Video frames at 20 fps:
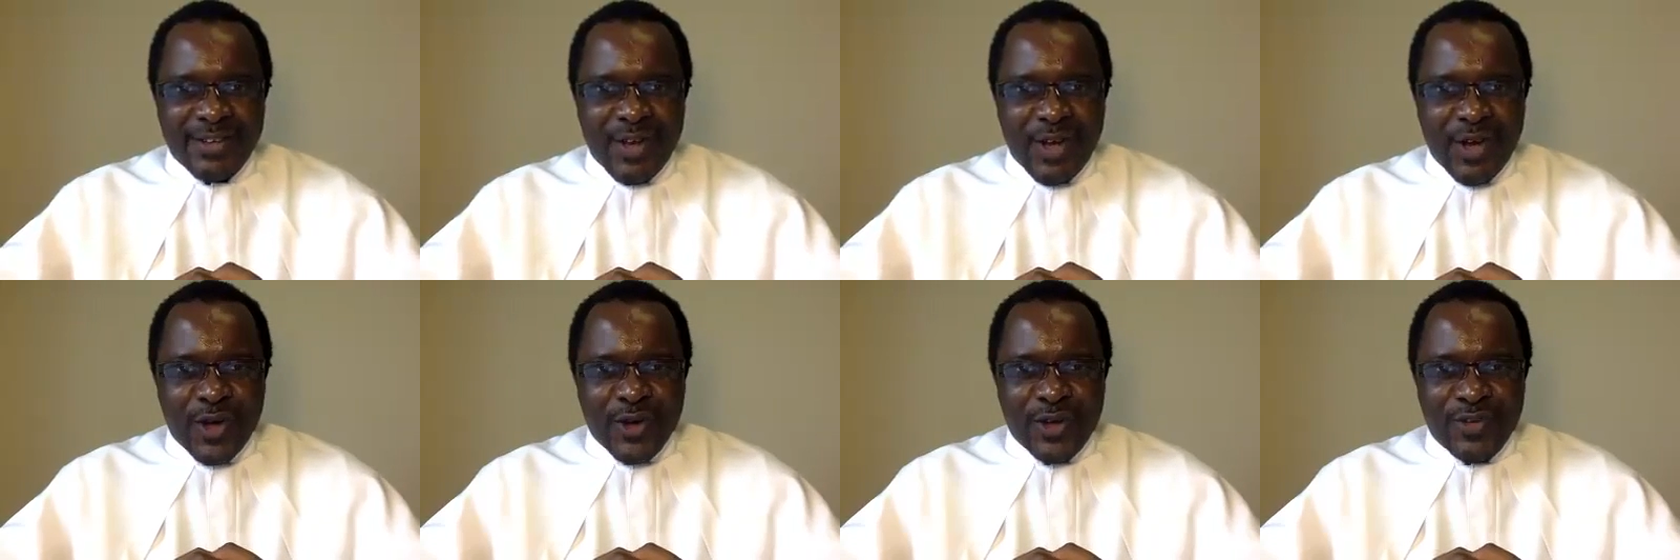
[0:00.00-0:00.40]

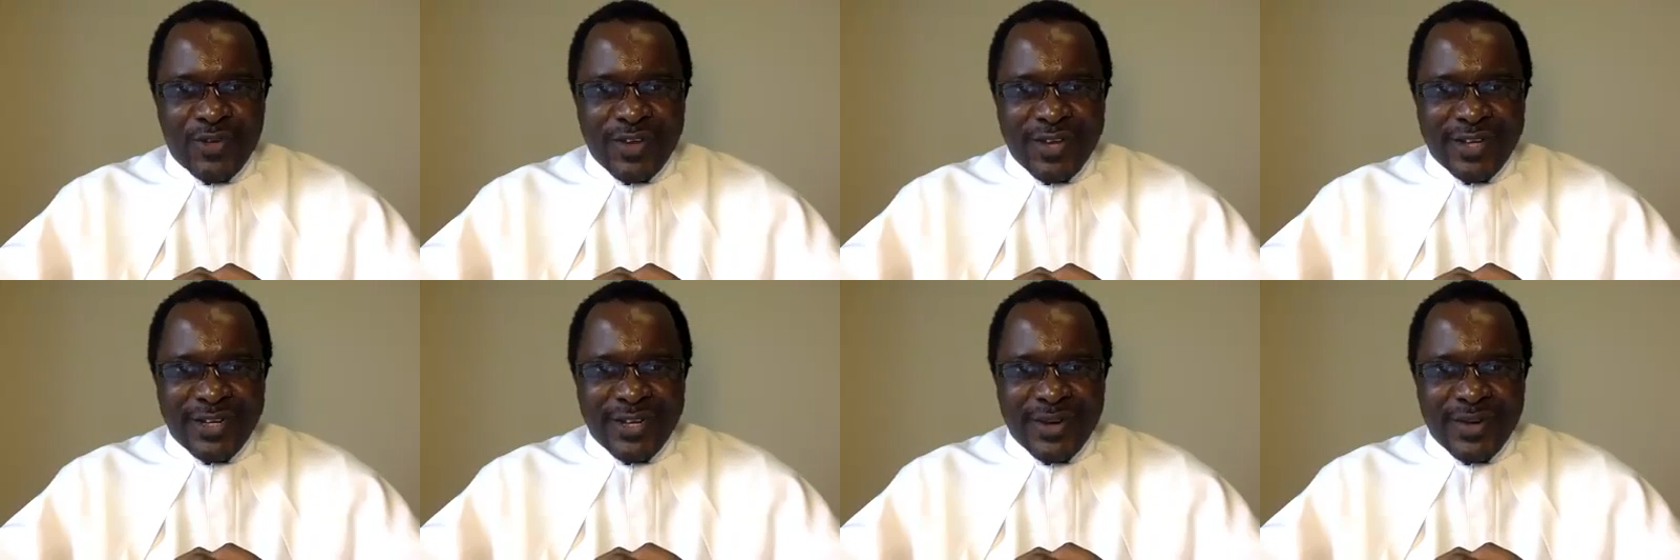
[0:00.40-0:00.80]
all
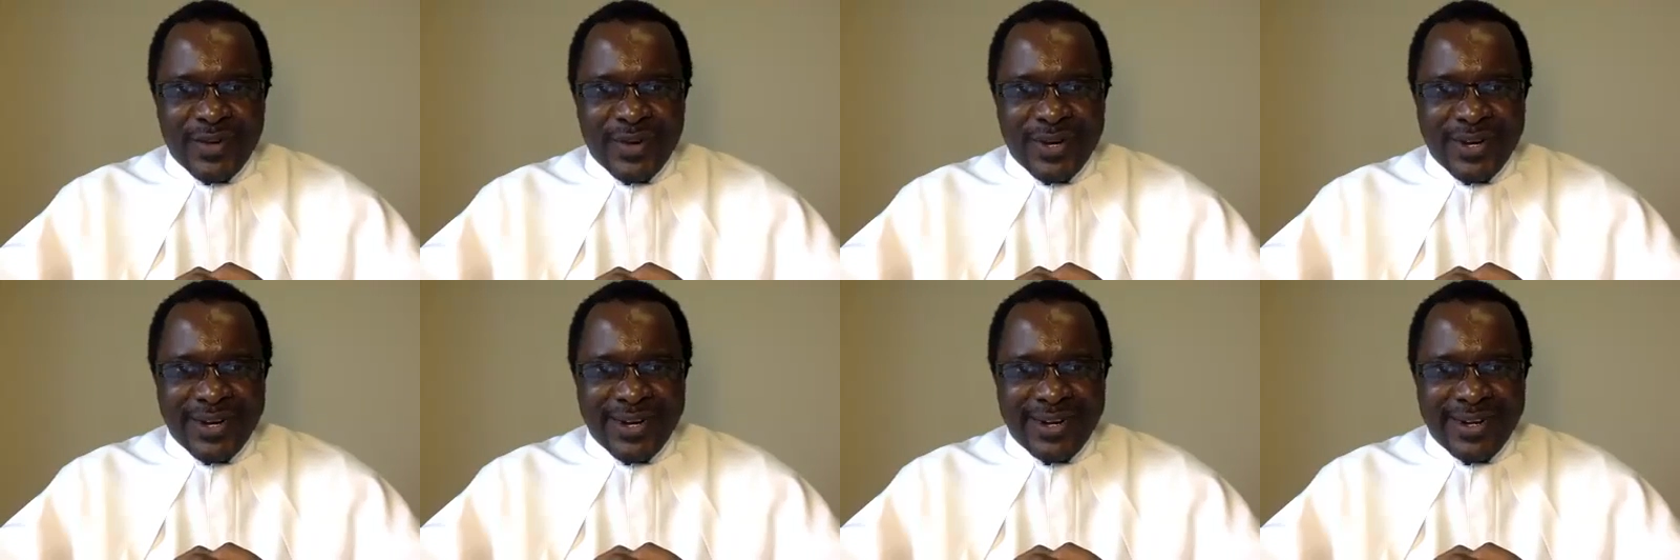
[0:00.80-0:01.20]
over the
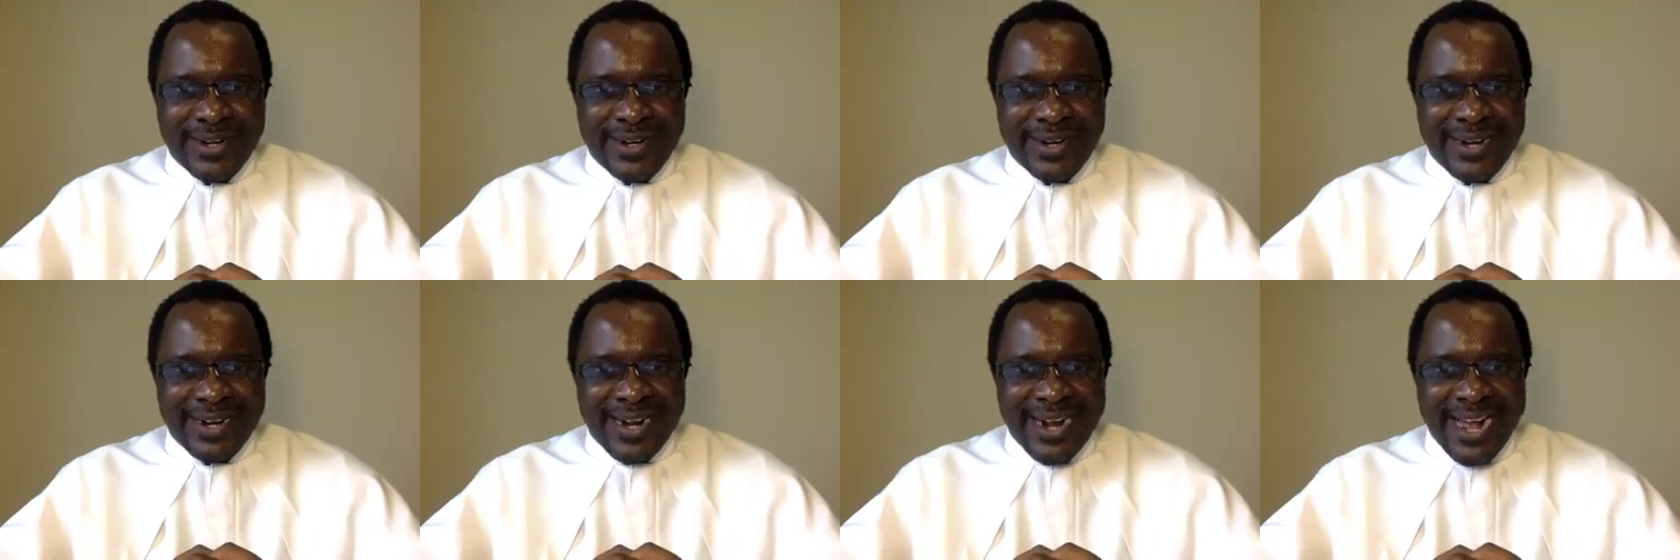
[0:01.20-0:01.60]
world,
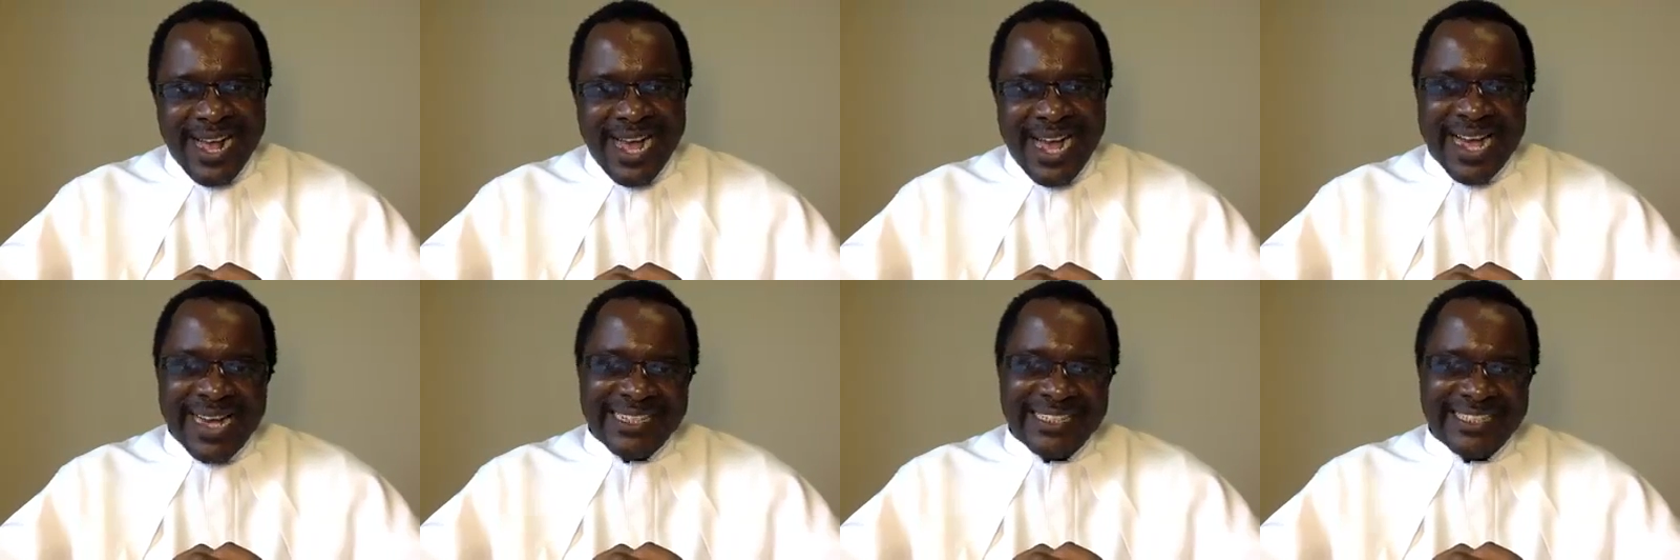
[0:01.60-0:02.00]

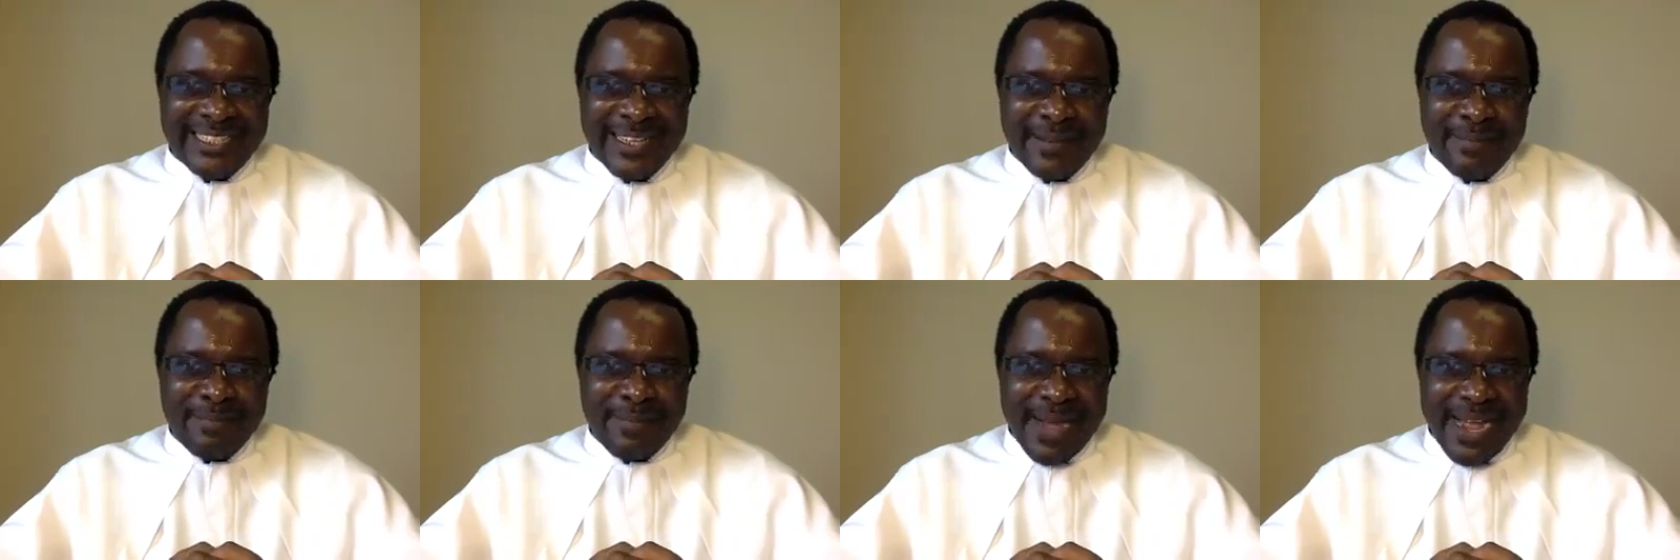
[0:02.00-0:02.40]

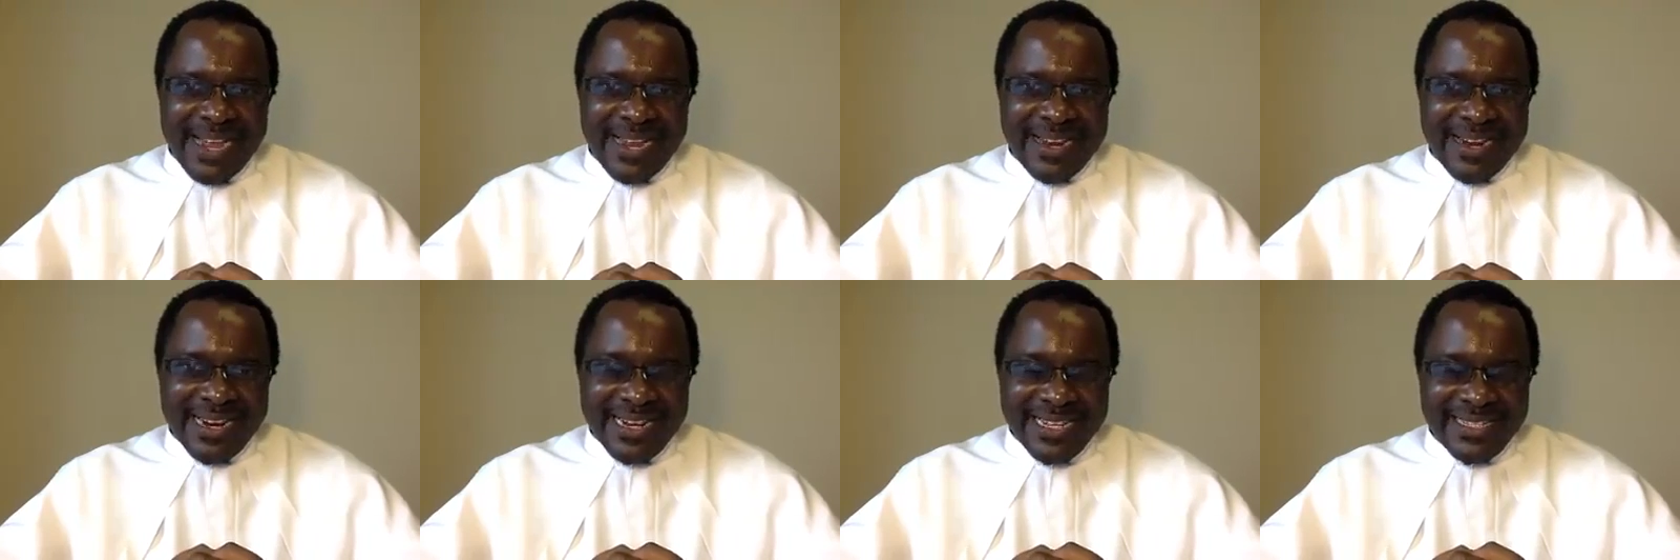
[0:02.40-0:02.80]
accept my
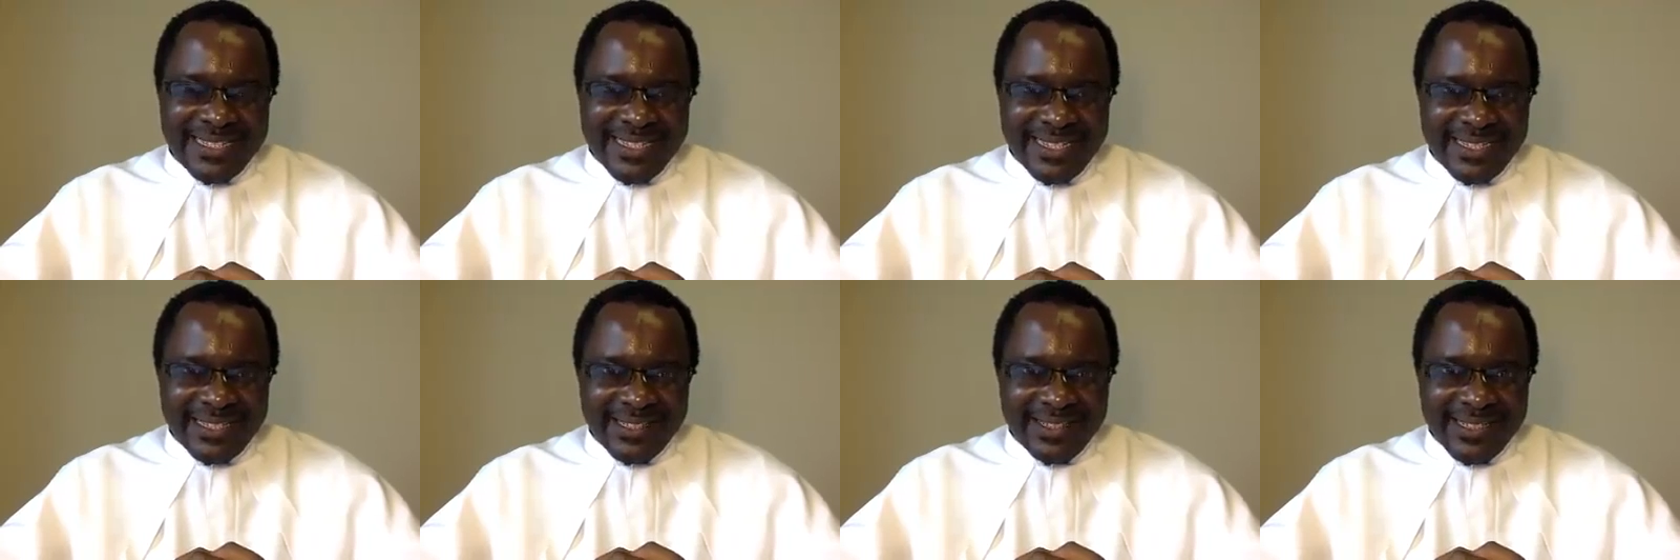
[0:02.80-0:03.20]

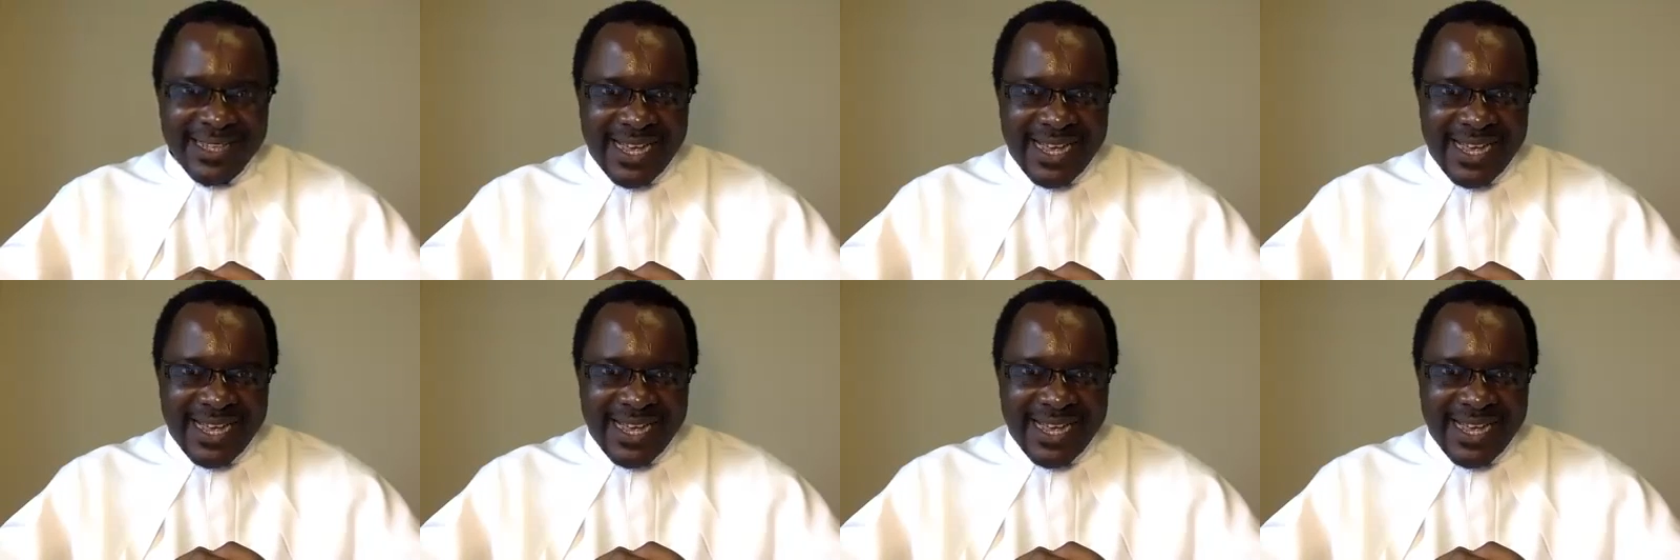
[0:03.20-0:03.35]
greetings.